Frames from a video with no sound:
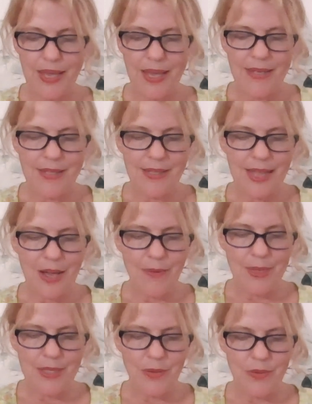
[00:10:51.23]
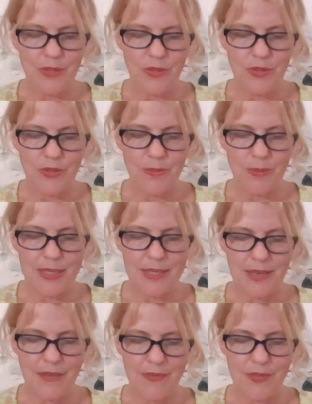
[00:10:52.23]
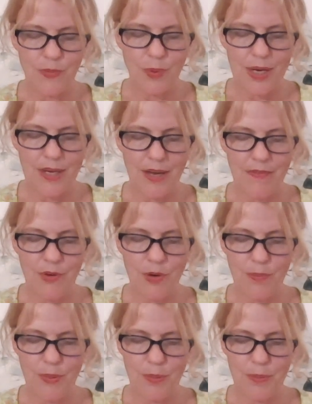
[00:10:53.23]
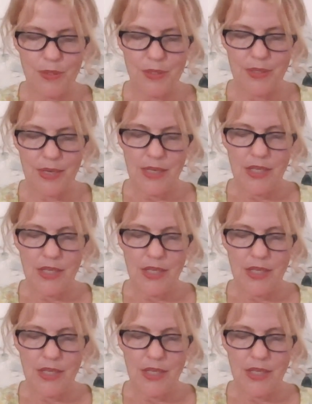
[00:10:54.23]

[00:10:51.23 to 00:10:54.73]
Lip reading: and allow me to introduce myself as one of your pupils.